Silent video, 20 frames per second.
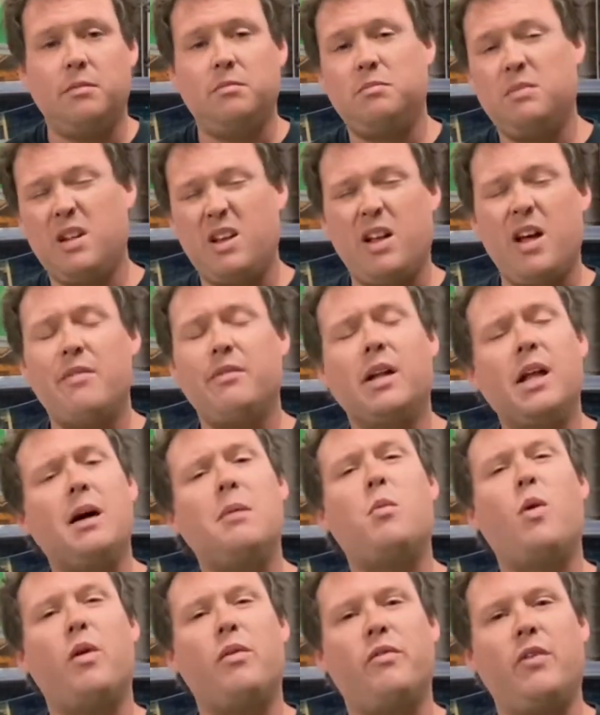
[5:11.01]
you'll have a lot
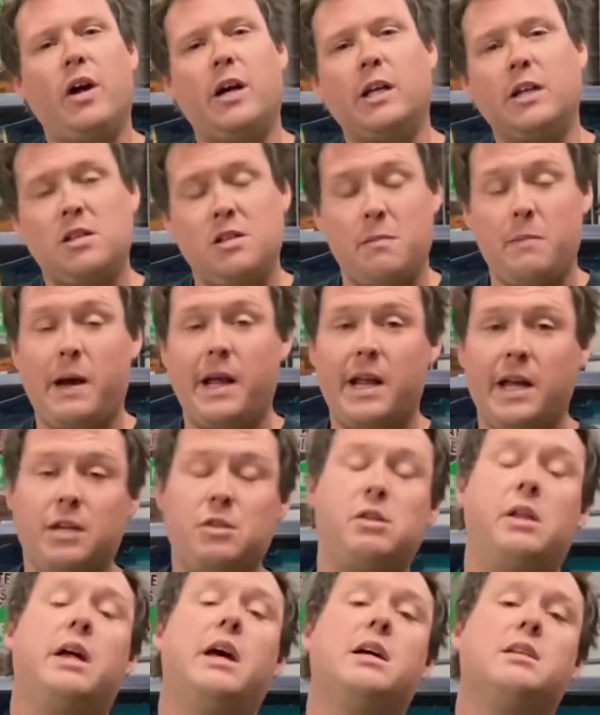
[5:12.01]
more fun because you might
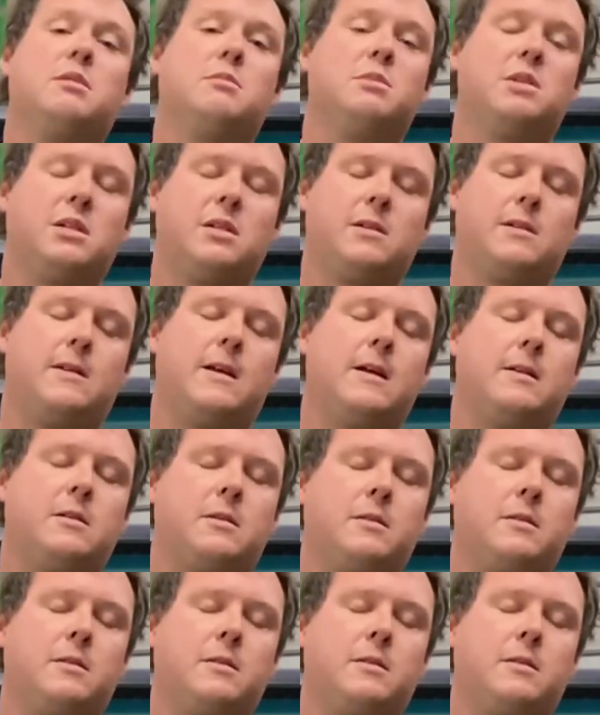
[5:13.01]
actually have some success.